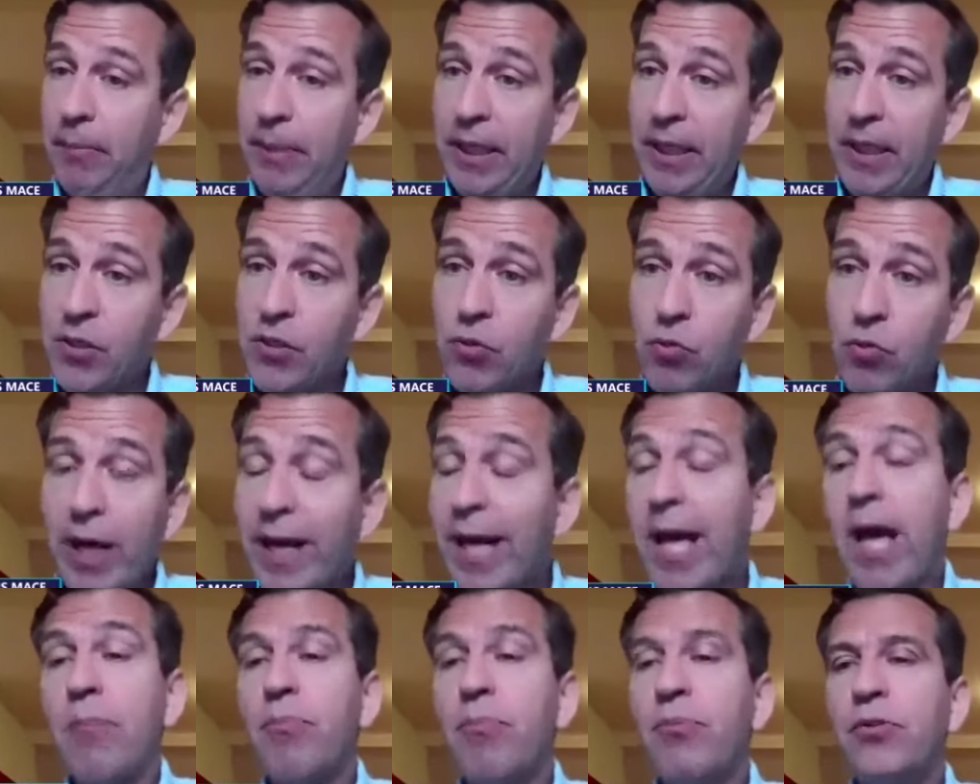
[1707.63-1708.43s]
Because
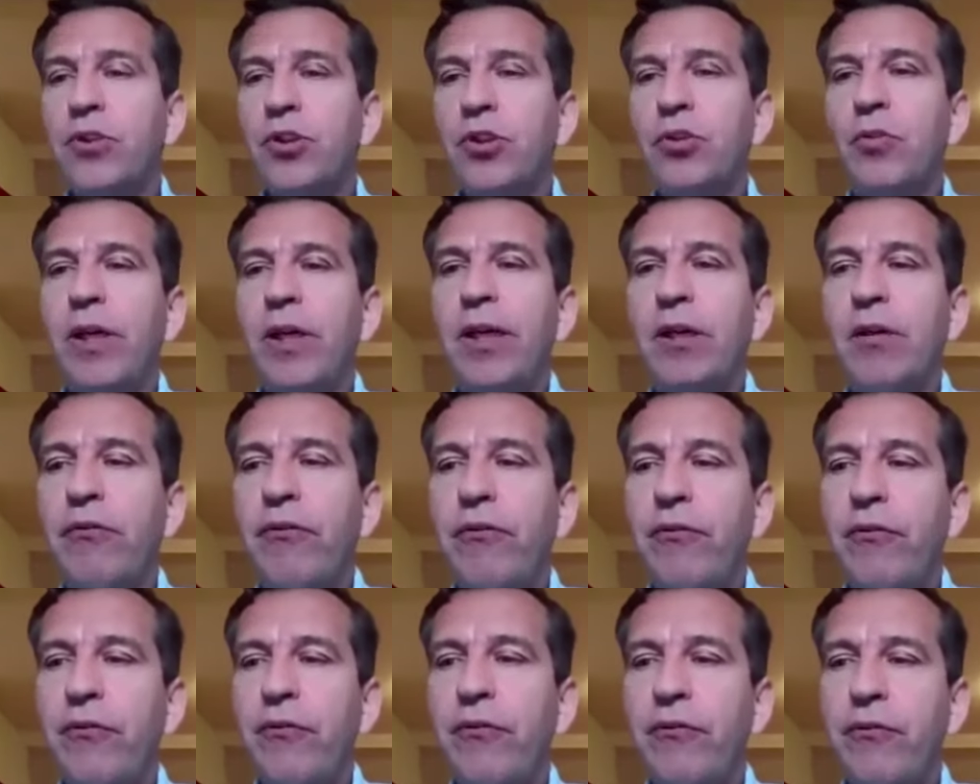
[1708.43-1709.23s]
what happened during
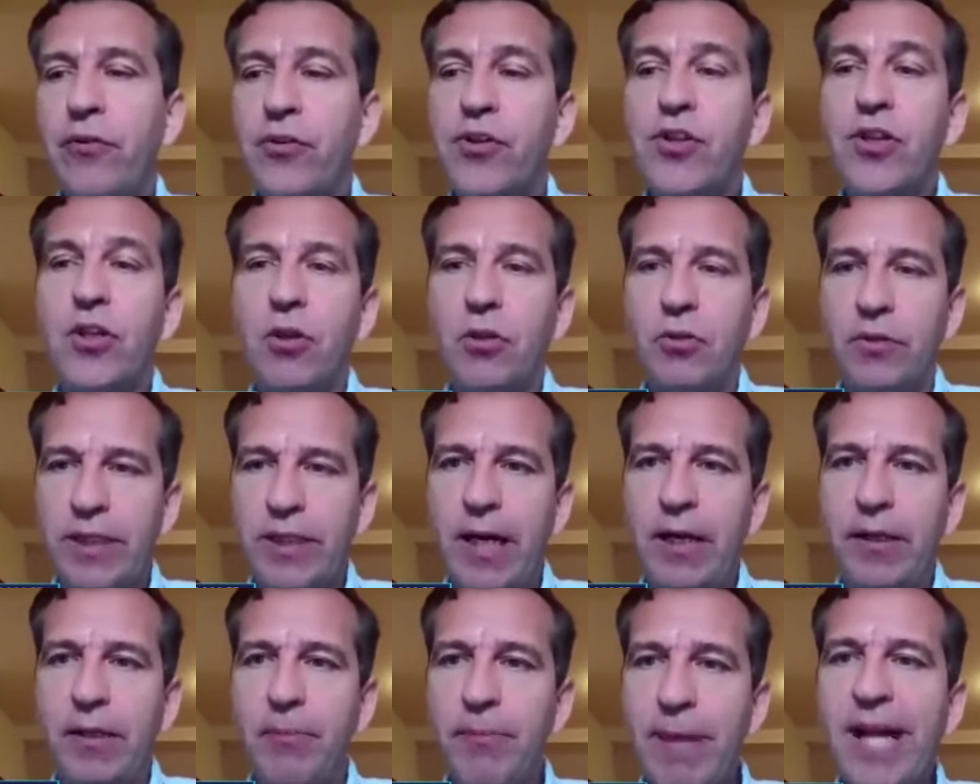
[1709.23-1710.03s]
the first
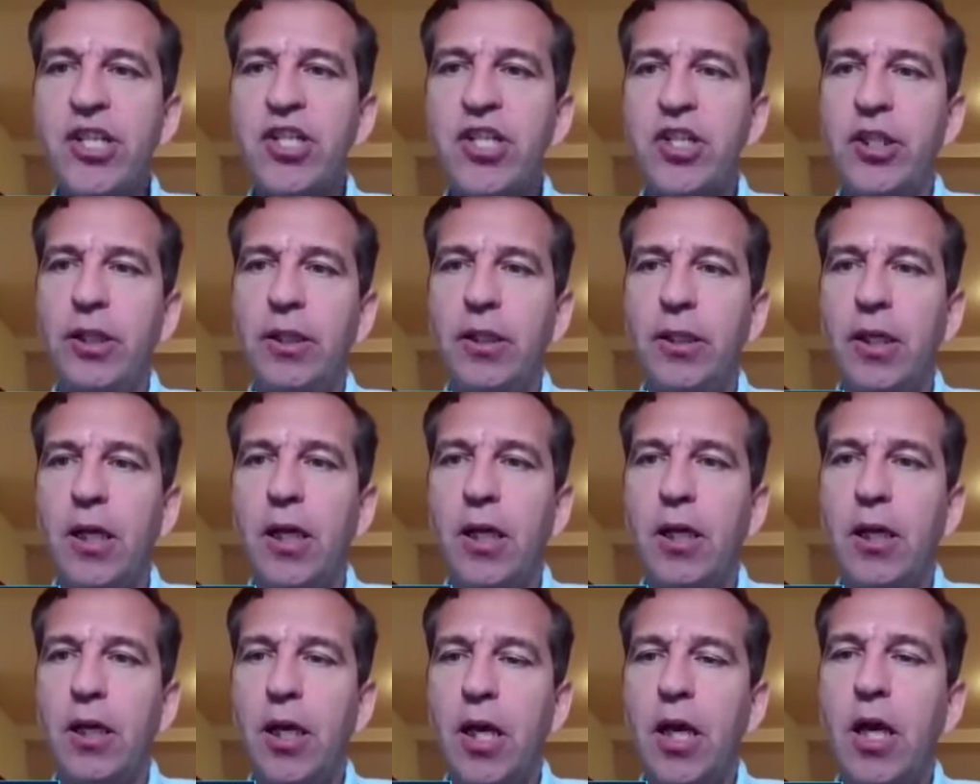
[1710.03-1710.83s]
lockdown? Imagine
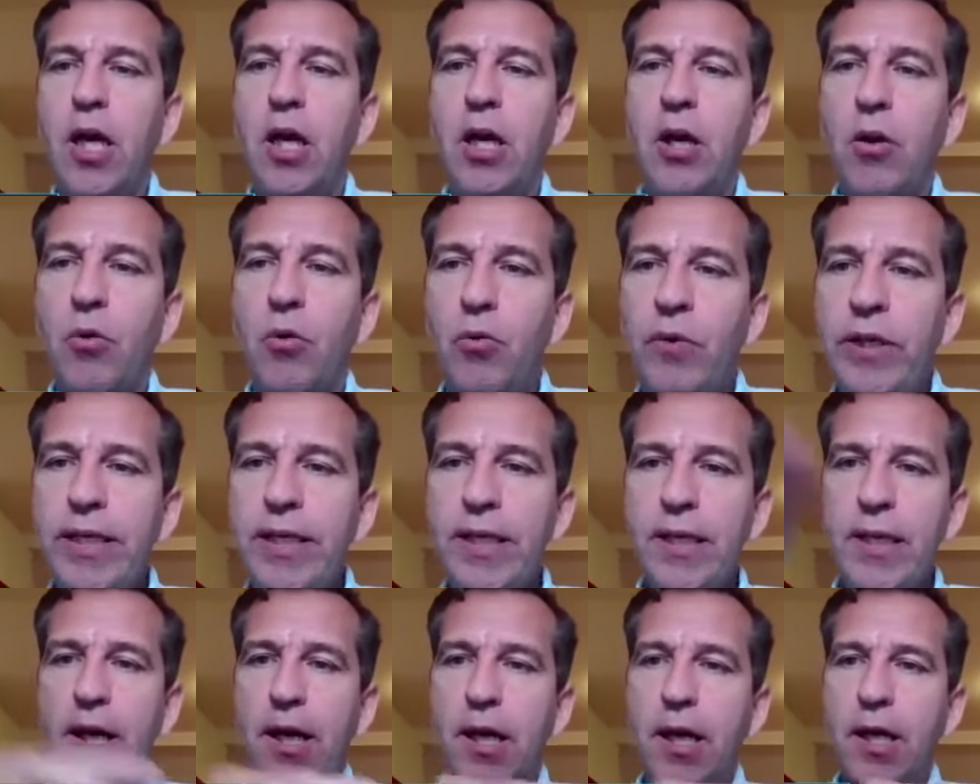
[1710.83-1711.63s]

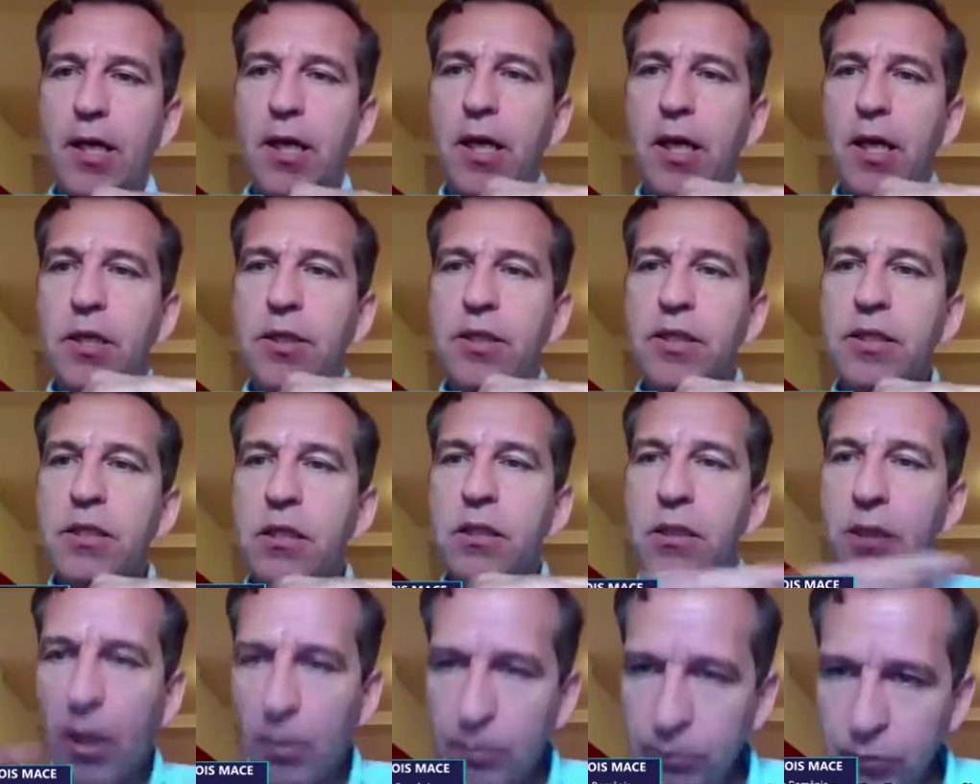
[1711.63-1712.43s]
we
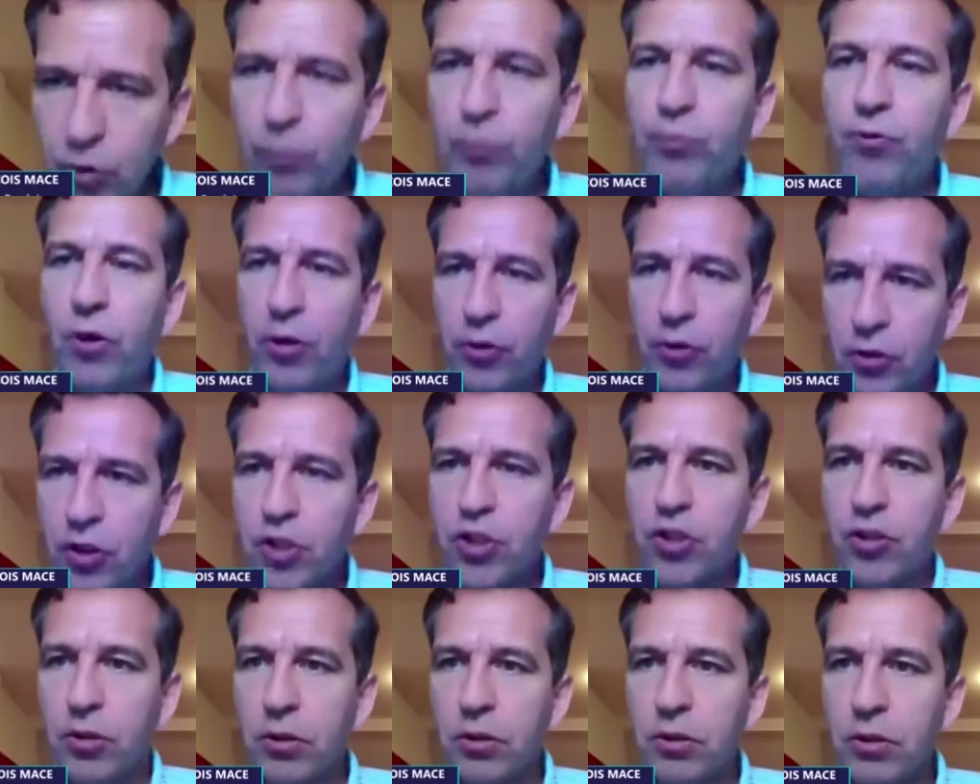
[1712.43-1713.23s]
stopped the
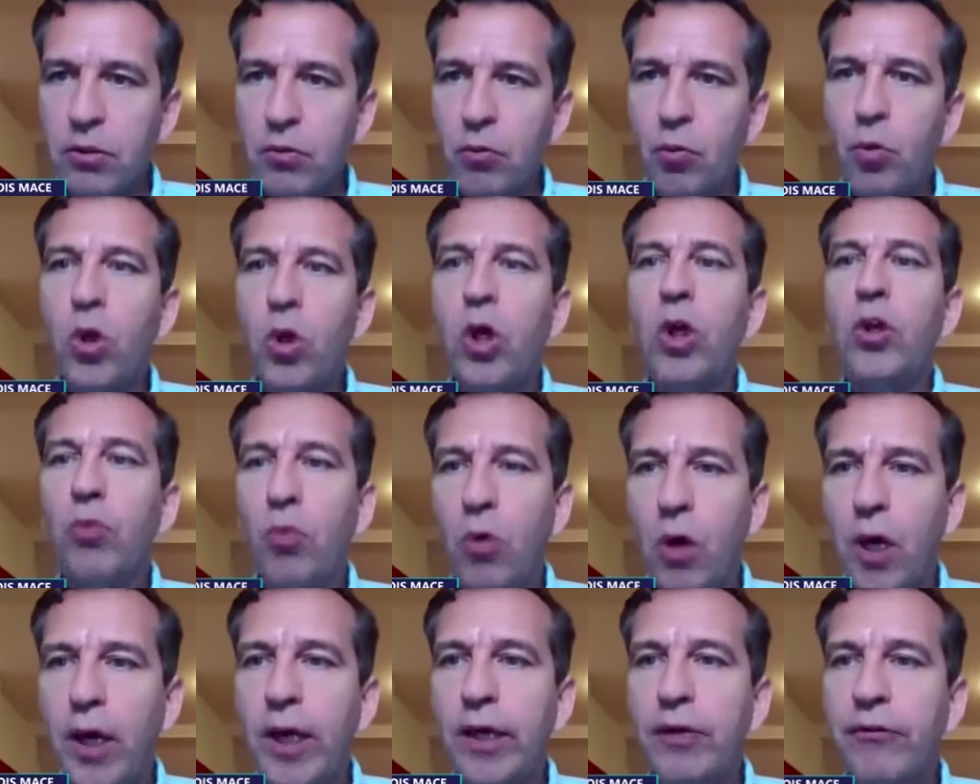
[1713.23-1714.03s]
production
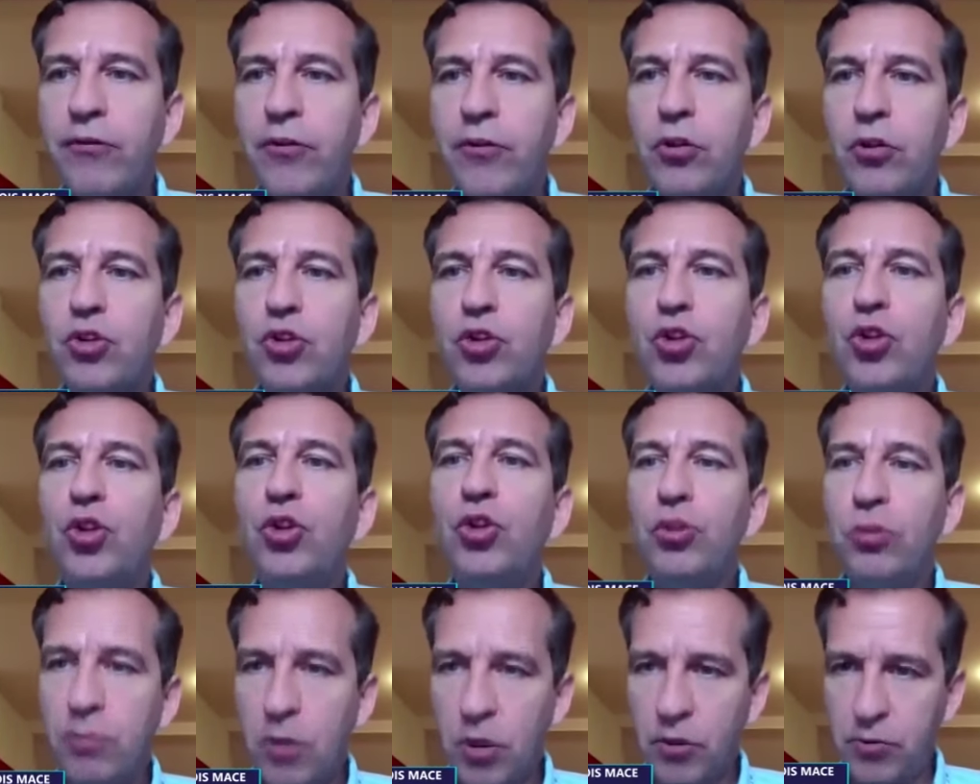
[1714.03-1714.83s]
worldwide for
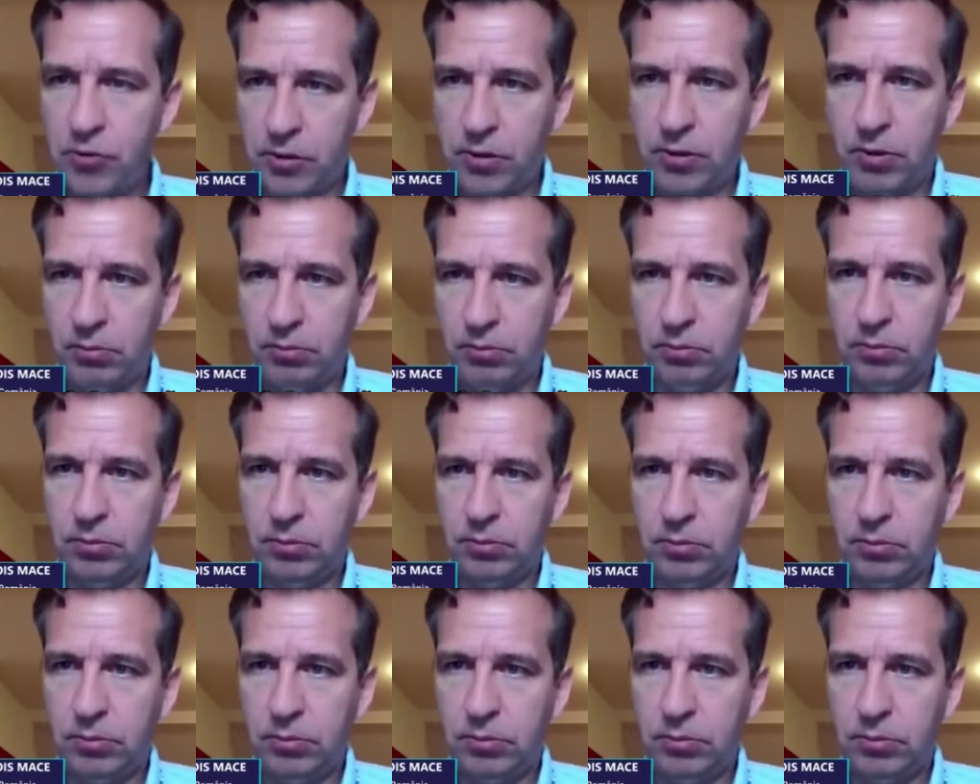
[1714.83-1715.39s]
two months.